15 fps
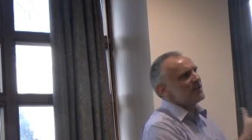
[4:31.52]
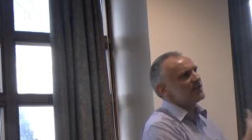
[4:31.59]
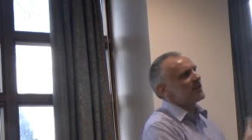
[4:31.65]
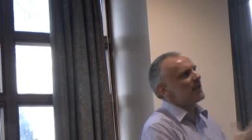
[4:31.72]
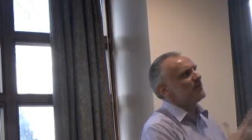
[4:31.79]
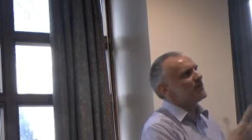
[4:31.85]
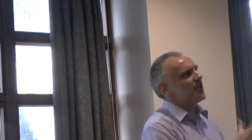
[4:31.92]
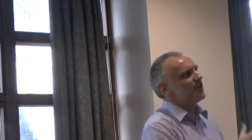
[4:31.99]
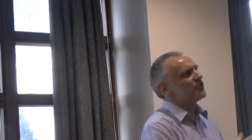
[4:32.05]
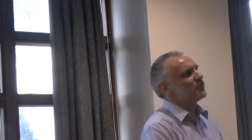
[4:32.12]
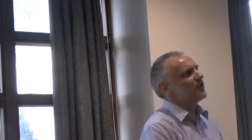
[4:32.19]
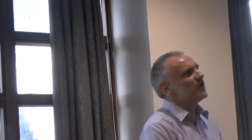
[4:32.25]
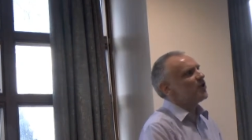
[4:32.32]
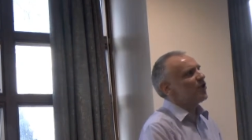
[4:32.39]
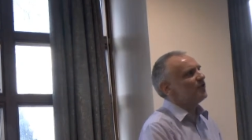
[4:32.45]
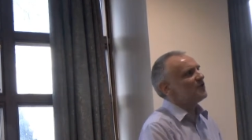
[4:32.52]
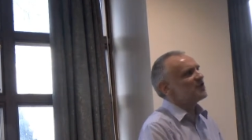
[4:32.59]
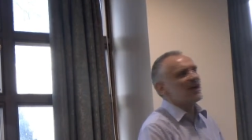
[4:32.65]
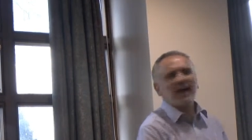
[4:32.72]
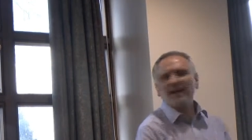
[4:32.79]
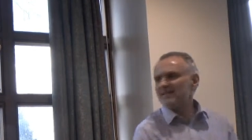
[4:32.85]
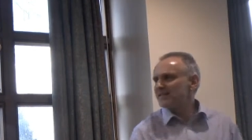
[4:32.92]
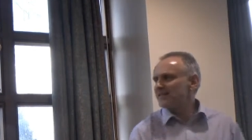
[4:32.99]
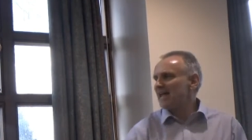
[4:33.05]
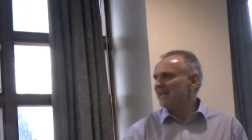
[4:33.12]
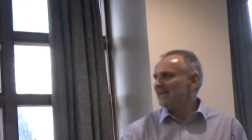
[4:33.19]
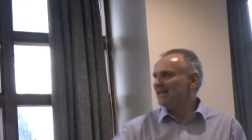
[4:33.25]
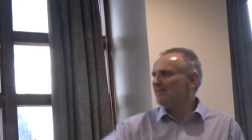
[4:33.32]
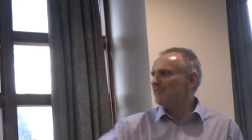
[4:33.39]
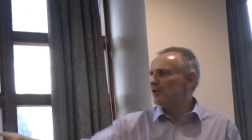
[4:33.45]
the same country context.
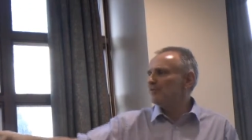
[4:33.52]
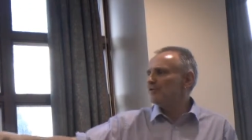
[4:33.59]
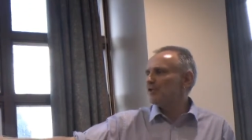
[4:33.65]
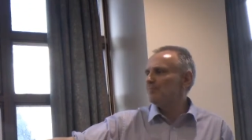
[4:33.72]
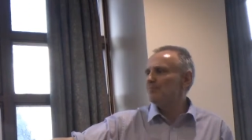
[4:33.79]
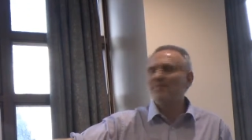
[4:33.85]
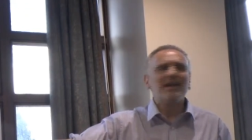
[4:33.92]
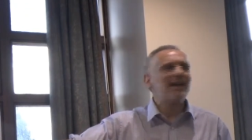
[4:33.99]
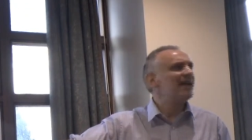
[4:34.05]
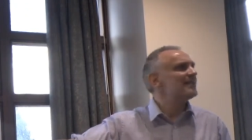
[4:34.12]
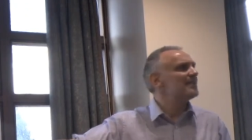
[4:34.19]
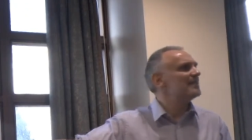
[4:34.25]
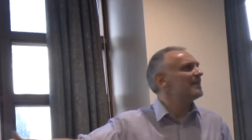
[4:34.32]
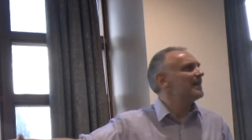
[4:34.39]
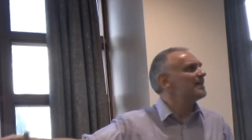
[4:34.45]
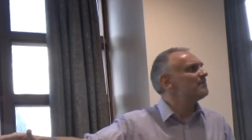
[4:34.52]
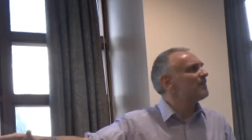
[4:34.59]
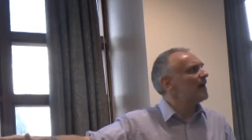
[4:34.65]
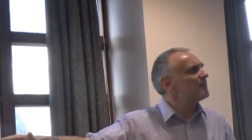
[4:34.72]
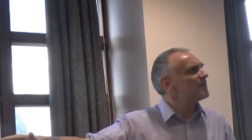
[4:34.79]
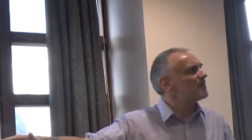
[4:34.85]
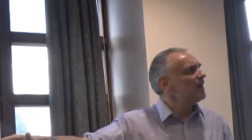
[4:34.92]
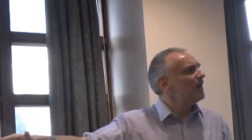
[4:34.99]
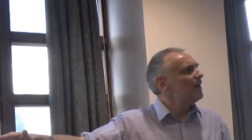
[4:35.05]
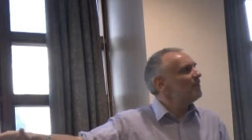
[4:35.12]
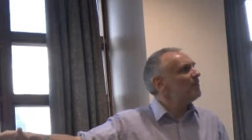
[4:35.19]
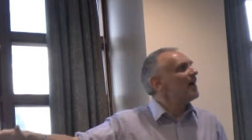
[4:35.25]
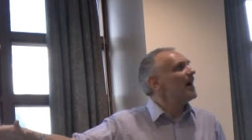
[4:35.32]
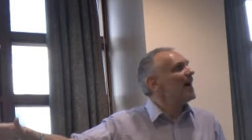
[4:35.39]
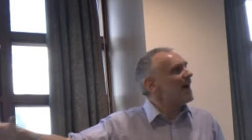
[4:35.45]
That level of complexity is perhaps
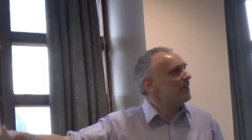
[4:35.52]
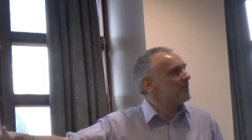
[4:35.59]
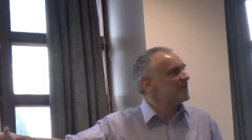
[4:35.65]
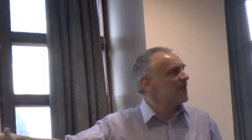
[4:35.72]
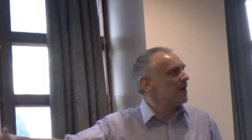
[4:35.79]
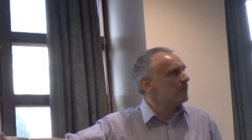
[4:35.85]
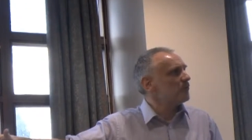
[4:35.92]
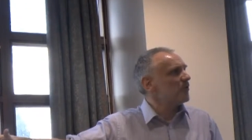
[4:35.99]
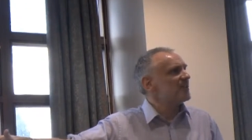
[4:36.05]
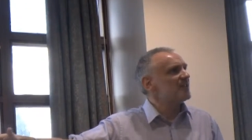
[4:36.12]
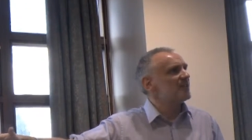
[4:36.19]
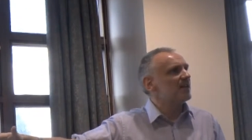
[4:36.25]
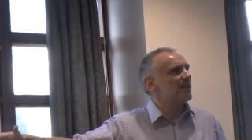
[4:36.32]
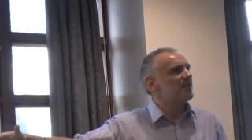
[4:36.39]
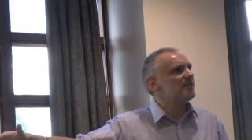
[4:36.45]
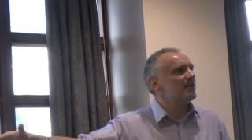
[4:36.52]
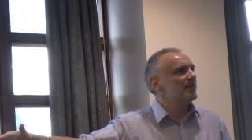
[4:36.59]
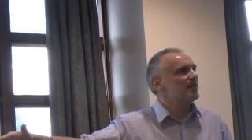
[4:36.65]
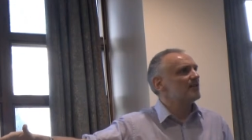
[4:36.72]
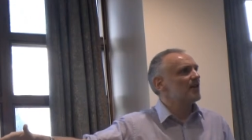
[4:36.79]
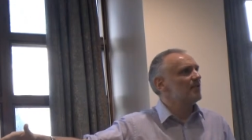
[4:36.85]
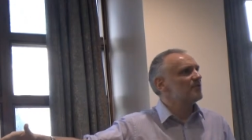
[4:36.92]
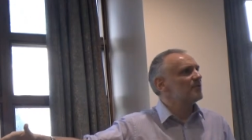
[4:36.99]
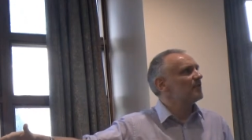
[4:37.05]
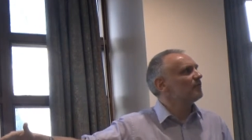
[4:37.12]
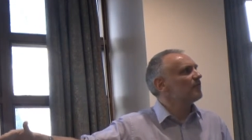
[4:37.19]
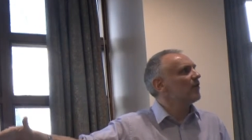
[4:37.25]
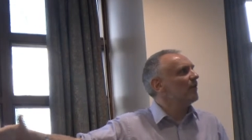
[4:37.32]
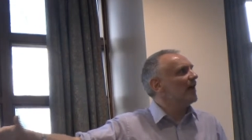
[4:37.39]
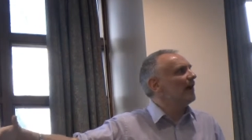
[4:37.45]
unprecedented in terms of the
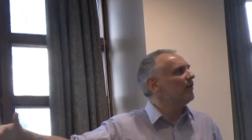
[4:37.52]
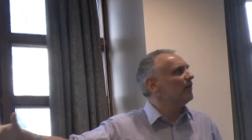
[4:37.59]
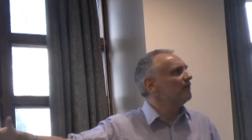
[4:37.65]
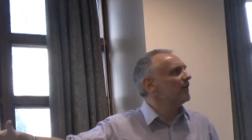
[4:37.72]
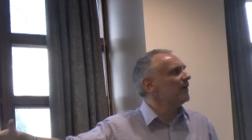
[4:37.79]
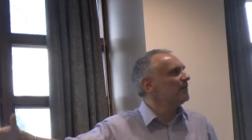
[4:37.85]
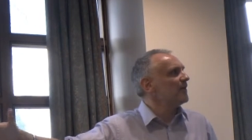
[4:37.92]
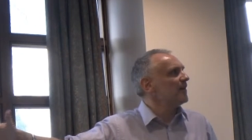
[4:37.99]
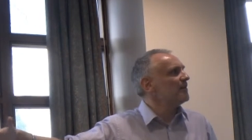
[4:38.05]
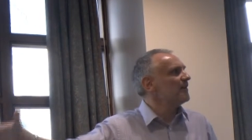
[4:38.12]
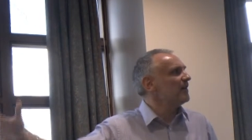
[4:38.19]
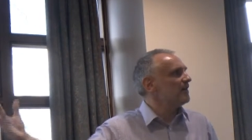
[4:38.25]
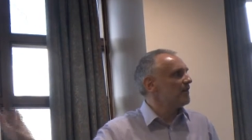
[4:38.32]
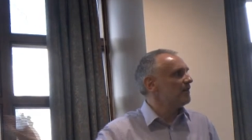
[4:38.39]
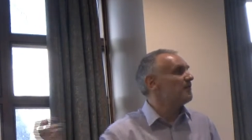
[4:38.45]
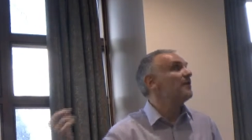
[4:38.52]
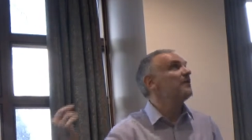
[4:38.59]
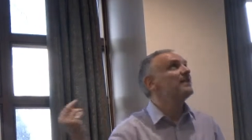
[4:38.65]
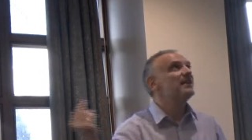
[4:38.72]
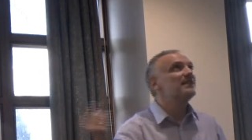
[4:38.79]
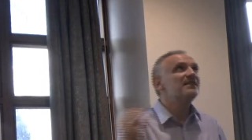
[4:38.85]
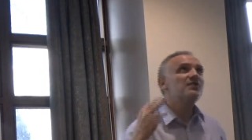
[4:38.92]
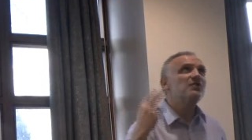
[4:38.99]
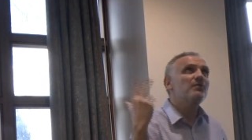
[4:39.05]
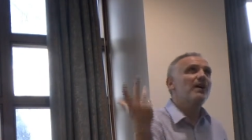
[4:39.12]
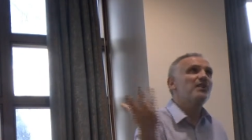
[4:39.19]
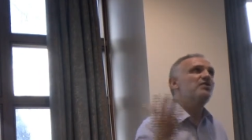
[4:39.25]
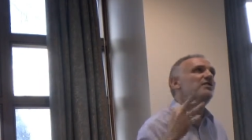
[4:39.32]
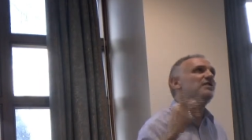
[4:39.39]
rollout of the situation